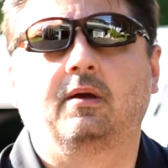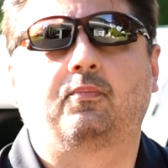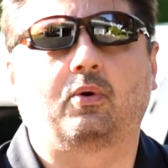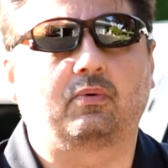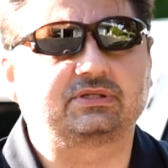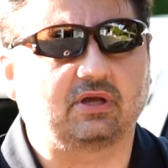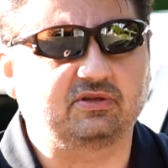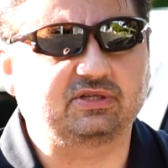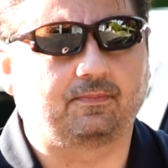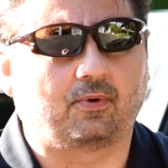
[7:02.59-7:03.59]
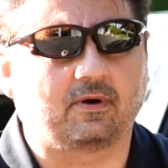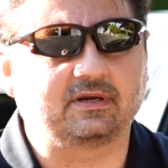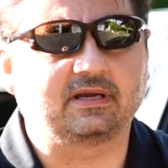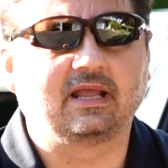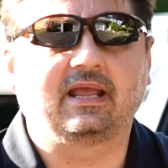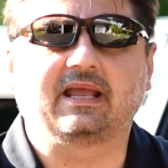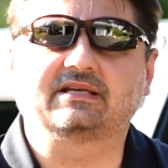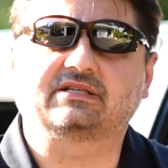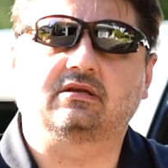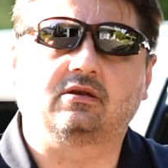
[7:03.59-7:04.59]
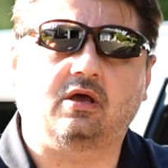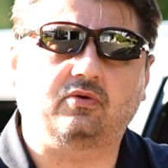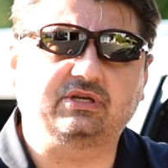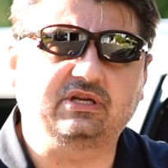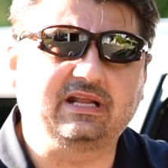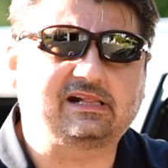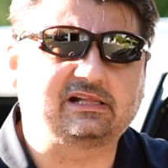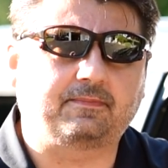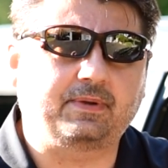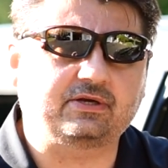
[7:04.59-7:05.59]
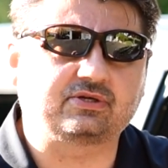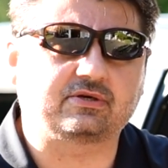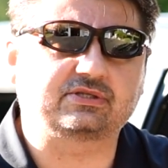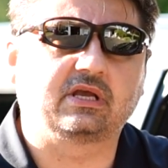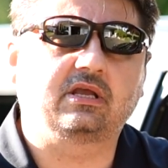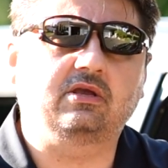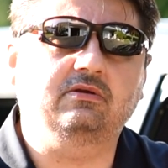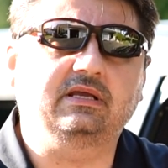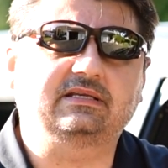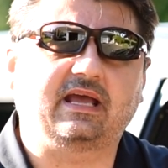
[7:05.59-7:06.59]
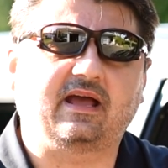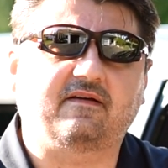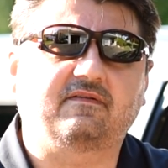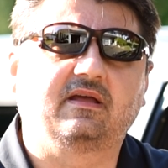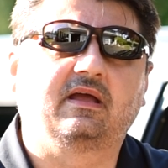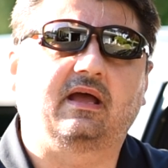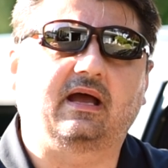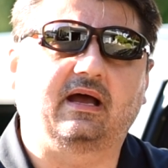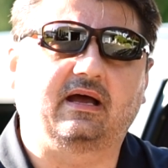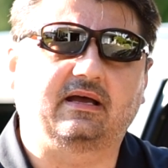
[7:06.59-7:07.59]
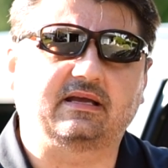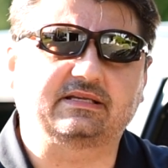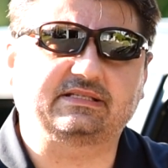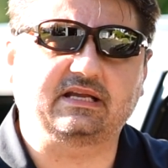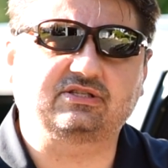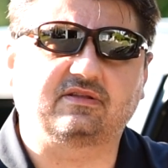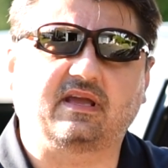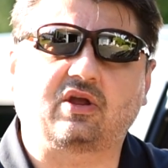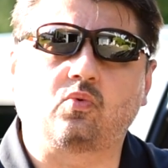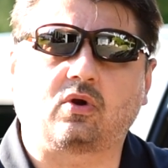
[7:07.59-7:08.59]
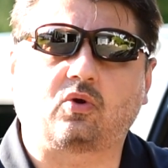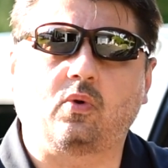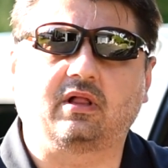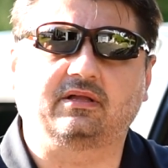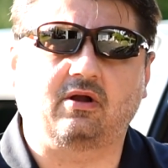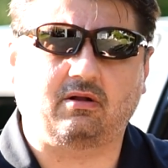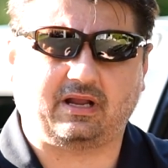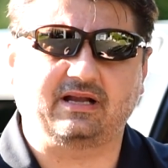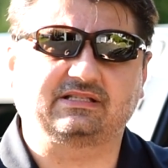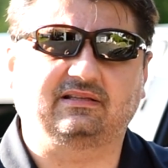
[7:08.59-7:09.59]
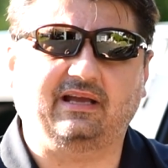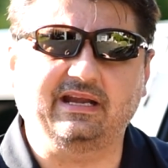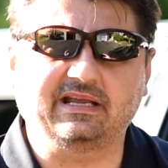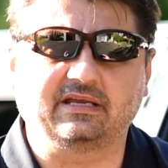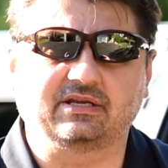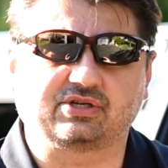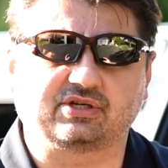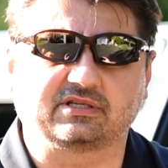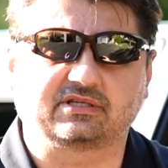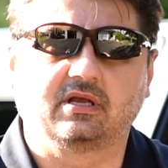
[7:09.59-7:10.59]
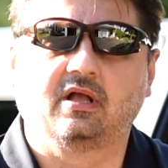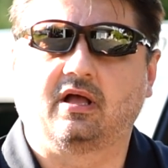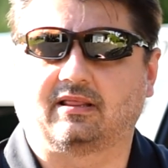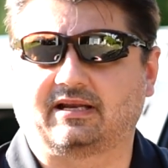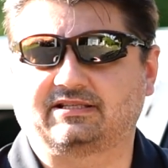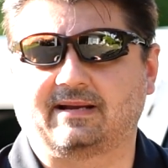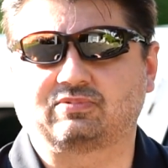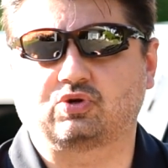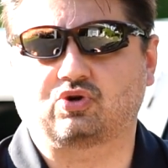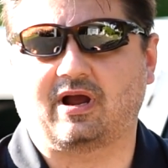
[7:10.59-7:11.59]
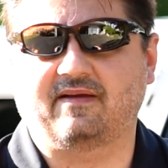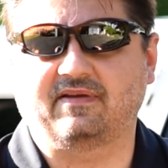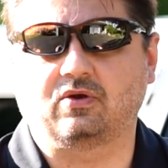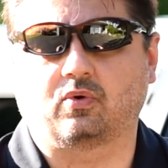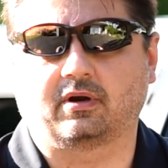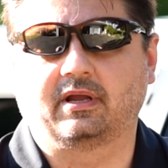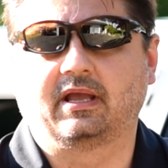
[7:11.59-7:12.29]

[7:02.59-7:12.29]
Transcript: But what's also important is not only do you need clear pictures, you need to have a sensor that can work well in all kinds of lighting conditions. A lot of times we're driving, we're